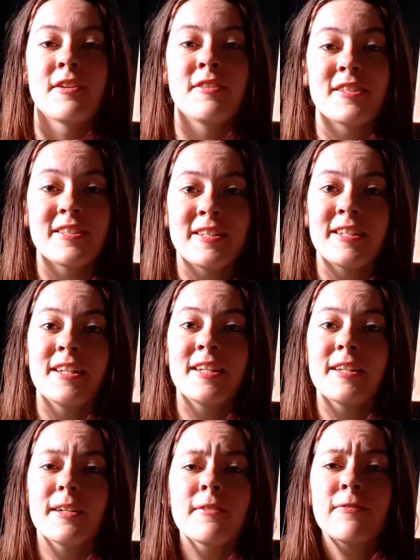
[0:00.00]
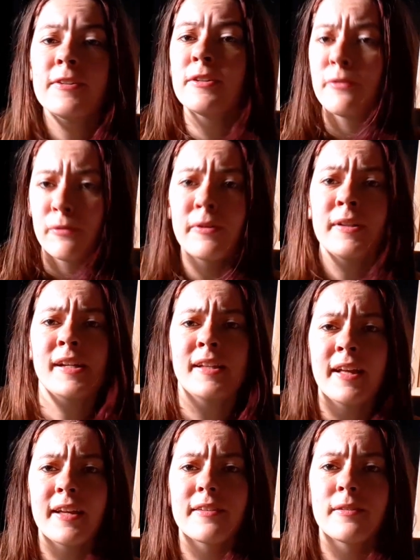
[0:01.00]
and see if you really
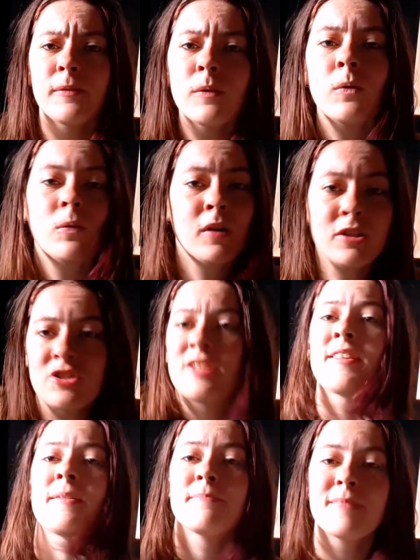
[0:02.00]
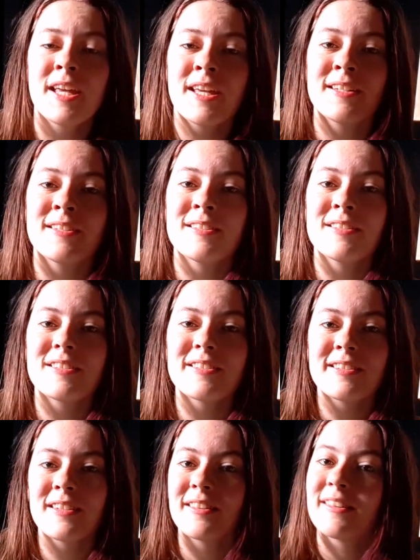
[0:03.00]
like watching them. And
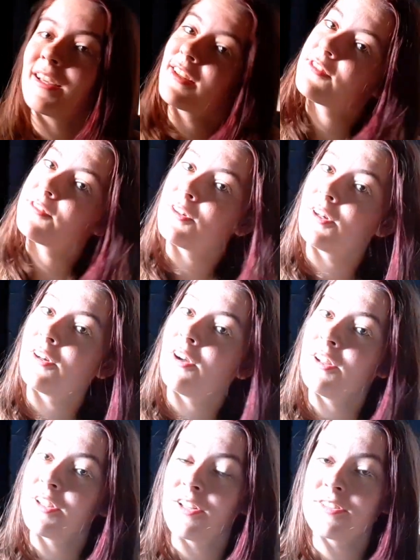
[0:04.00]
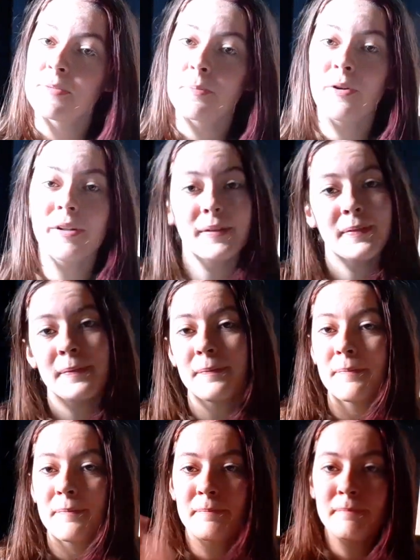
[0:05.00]
thanks for all y'all's support.
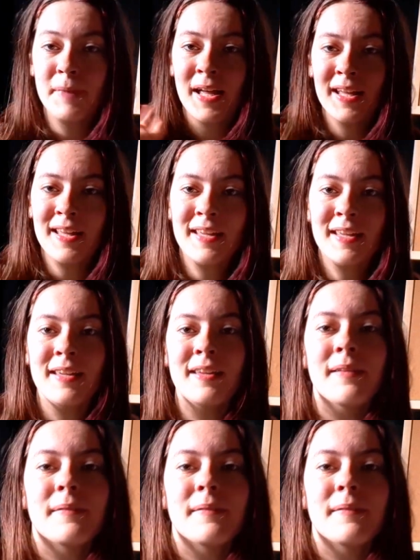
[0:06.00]
Bye!